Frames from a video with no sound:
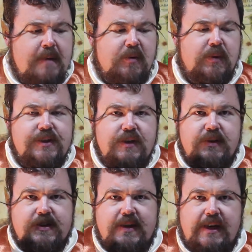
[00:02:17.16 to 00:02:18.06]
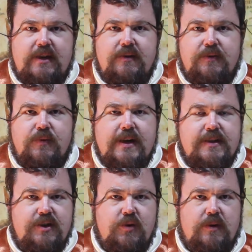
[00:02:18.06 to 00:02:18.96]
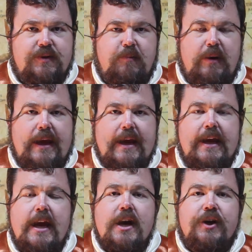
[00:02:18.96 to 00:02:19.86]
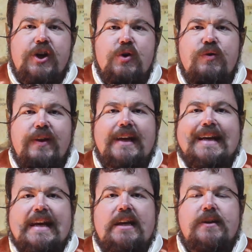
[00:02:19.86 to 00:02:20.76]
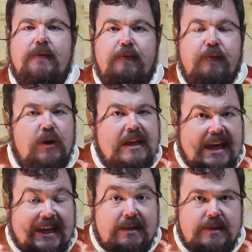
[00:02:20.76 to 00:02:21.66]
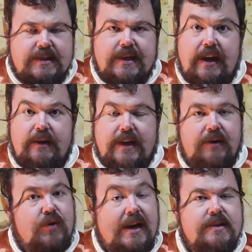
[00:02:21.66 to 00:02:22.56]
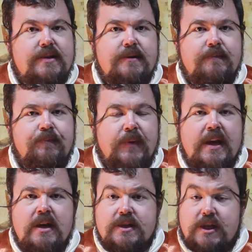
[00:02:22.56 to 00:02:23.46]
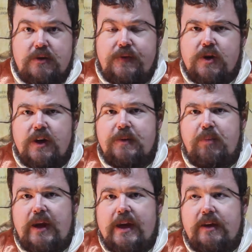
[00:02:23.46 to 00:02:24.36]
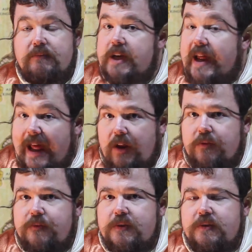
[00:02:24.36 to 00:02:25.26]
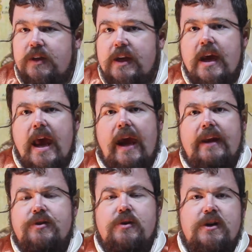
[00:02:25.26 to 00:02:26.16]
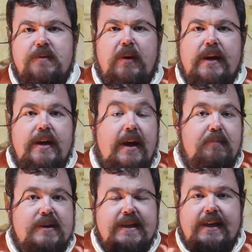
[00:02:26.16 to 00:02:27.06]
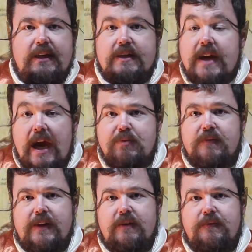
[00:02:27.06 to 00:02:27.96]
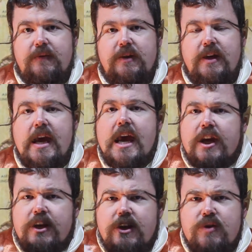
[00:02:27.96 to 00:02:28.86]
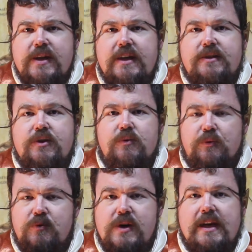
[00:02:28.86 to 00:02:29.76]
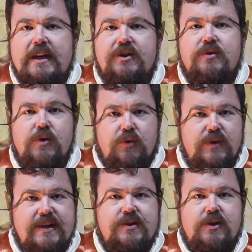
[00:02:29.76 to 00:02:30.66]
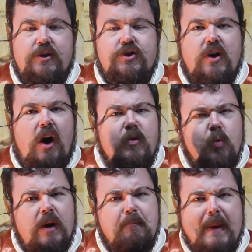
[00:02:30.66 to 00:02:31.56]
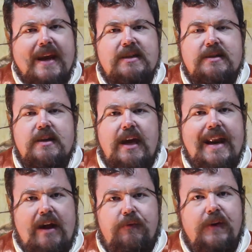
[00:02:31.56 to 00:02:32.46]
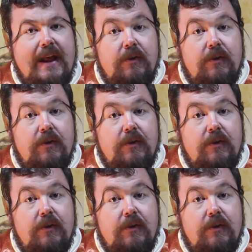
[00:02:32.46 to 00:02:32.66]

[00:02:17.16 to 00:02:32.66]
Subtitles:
But once you've decided on the race that you want to play, you then need to fully understand that race. So if you're going to play an elf, and you're going to play a particular type of elf, you need to really do your research on what makes an elf,